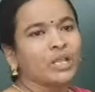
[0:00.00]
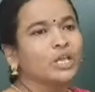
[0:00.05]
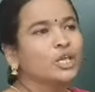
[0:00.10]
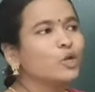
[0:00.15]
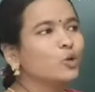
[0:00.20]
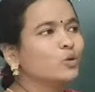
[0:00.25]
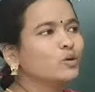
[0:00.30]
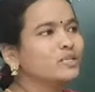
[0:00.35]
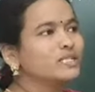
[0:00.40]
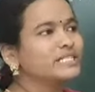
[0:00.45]

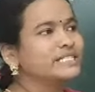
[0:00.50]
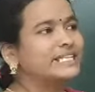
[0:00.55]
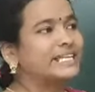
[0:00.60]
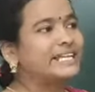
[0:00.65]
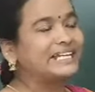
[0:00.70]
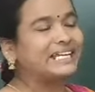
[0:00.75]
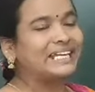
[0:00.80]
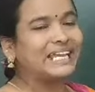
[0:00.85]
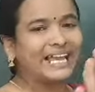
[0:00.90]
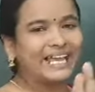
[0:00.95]
you could
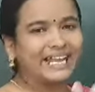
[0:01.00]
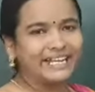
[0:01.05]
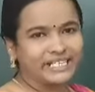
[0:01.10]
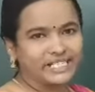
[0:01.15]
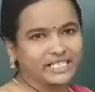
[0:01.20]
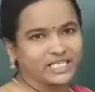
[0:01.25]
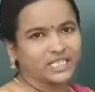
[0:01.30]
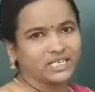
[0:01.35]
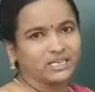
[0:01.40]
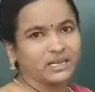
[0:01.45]
see
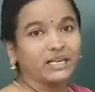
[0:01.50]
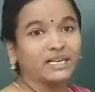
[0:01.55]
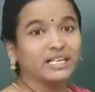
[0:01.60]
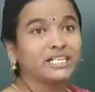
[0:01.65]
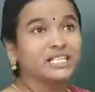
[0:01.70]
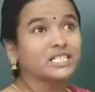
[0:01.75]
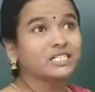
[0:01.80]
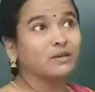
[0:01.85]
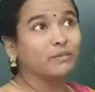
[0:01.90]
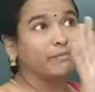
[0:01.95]
light.
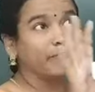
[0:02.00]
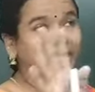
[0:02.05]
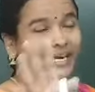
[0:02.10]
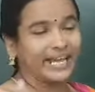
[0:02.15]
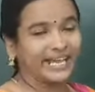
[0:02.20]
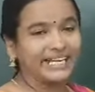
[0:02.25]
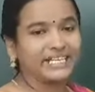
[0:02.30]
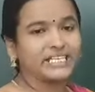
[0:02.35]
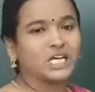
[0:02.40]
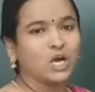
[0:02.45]
It is
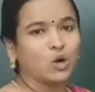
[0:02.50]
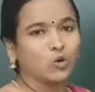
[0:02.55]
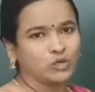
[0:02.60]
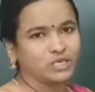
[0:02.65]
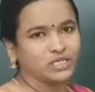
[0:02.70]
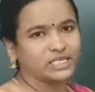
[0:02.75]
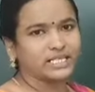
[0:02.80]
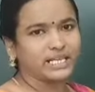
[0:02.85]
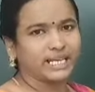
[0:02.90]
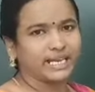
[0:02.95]
bright
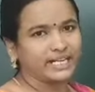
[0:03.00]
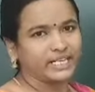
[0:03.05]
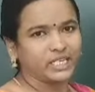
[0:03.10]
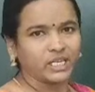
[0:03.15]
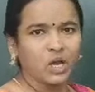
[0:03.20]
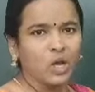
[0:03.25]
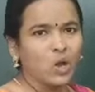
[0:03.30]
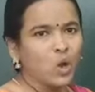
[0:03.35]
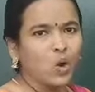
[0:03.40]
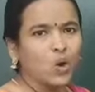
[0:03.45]

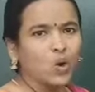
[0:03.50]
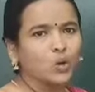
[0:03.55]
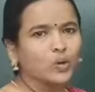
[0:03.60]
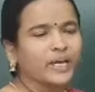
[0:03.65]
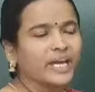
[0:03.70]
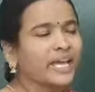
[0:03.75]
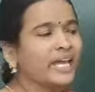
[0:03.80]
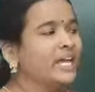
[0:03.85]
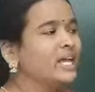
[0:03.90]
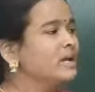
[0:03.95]
outside.
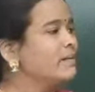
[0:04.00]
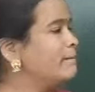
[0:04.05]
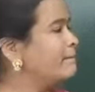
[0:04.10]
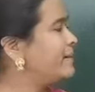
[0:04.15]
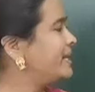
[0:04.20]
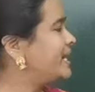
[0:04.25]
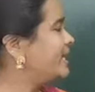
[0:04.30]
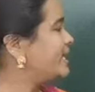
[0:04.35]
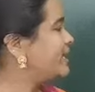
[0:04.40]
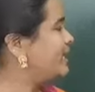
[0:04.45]
Okay,
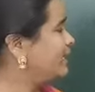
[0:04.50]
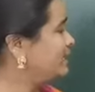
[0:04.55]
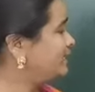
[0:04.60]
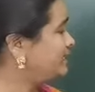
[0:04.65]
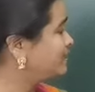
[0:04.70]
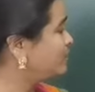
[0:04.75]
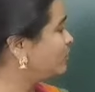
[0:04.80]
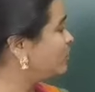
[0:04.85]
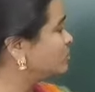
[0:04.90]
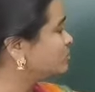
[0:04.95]
but
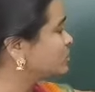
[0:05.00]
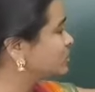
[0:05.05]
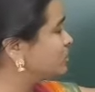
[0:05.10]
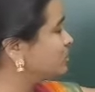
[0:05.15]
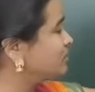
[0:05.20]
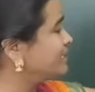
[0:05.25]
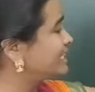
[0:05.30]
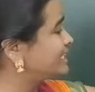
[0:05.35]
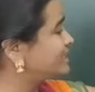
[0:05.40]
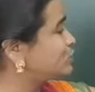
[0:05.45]

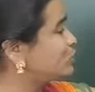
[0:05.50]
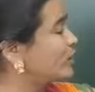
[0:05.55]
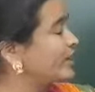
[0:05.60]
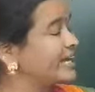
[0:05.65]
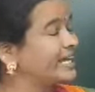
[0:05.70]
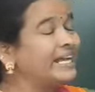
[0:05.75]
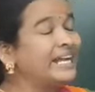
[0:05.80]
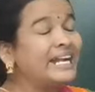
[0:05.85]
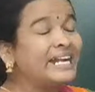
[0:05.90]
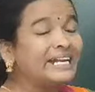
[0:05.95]
so that's
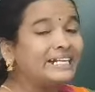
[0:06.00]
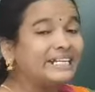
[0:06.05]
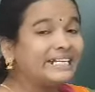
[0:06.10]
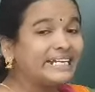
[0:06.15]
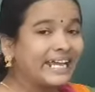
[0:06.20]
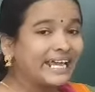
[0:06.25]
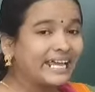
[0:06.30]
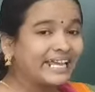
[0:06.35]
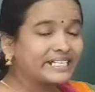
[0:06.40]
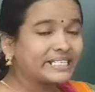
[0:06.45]
why
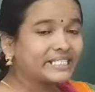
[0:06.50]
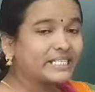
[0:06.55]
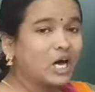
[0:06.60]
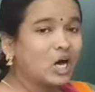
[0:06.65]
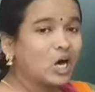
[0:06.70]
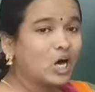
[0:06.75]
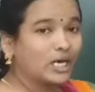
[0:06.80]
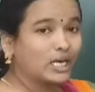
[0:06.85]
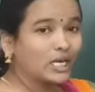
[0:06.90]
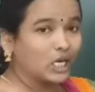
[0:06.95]
days
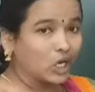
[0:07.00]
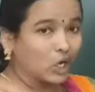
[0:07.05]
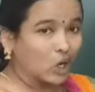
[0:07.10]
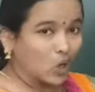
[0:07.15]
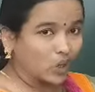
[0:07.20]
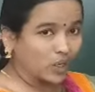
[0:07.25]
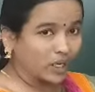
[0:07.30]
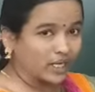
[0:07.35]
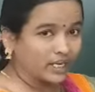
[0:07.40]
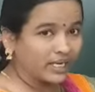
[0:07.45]
are
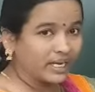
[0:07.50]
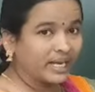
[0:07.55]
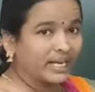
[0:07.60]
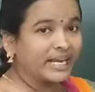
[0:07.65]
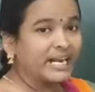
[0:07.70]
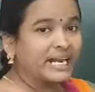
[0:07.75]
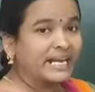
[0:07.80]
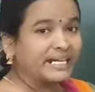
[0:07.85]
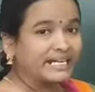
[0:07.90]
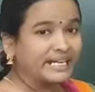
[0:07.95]
longer,
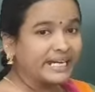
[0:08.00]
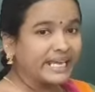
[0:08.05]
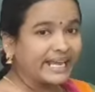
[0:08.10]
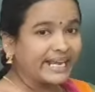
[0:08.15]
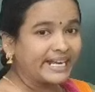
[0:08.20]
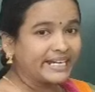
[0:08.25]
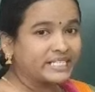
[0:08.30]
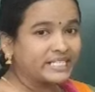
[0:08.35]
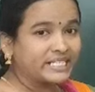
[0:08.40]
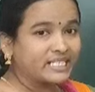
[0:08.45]

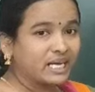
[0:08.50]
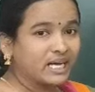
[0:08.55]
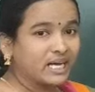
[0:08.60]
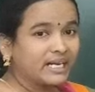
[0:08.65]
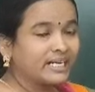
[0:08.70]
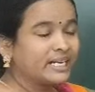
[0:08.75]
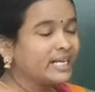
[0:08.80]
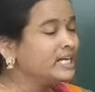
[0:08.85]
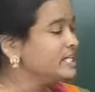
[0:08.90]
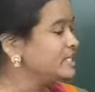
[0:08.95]
nights
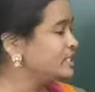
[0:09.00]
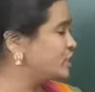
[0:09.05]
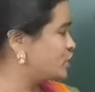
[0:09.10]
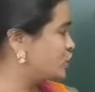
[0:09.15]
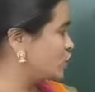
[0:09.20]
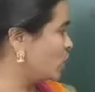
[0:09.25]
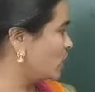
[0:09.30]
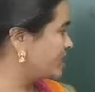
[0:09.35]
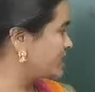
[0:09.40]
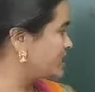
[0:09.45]
are
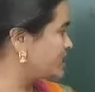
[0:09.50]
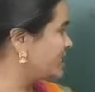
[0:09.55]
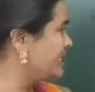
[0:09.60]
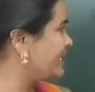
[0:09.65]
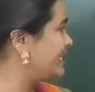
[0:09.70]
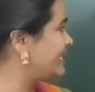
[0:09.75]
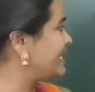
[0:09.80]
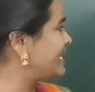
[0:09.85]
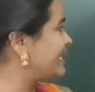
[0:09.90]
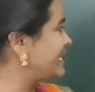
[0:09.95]

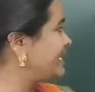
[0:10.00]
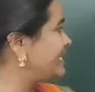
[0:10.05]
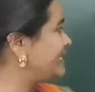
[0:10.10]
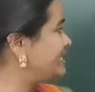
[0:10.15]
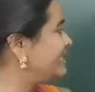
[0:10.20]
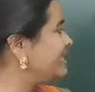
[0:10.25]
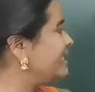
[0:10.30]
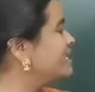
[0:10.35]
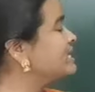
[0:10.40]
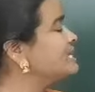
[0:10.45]
shorter
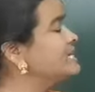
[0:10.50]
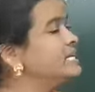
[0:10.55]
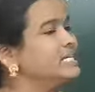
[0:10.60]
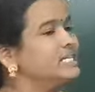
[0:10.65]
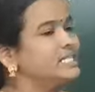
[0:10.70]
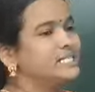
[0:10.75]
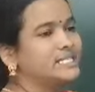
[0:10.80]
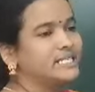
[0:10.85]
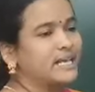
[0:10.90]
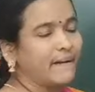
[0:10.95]
in
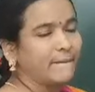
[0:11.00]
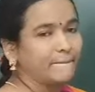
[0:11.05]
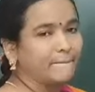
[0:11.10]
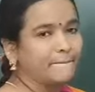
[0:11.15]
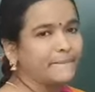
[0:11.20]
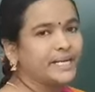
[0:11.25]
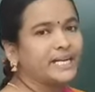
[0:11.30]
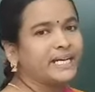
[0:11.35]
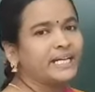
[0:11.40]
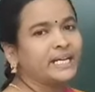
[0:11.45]
the
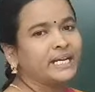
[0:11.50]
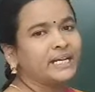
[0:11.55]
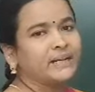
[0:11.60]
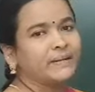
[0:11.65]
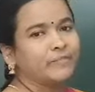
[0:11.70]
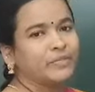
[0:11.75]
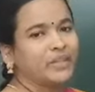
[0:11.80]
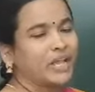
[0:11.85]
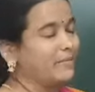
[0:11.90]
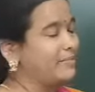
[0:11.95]
summer.
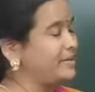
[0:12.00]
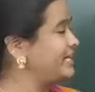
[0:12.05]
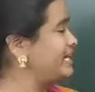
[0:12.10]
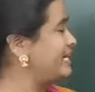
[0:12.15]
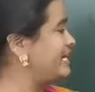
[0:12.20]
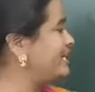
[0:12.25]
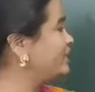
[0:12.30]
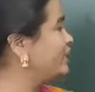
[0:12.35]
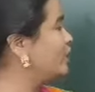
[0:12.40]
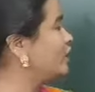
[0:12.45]

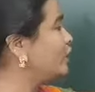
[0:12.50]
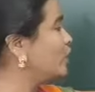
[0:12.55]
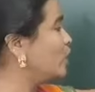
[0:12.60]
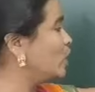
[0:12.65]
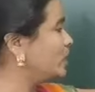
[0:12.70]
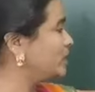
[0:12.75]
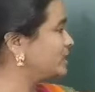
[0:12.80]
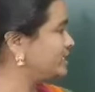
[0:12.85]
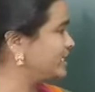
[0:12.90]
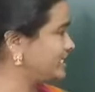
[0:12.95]
In the
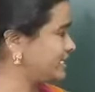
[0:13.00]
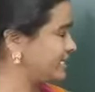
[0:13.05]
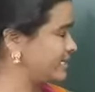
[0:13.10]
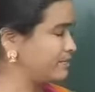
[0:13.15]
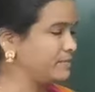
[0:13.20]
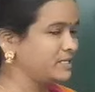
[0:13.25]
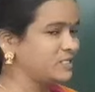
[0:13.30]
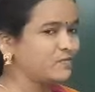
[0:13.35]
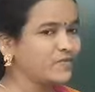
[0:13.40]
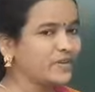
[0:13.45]
northern
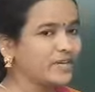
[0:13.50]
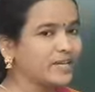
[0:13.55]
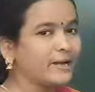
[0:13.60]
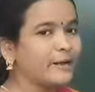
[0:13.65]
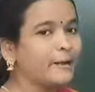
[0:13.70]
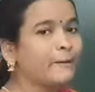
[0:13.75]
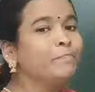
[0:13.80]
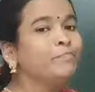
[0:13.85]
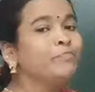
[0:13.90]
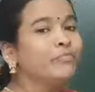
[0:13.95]
hemisphere.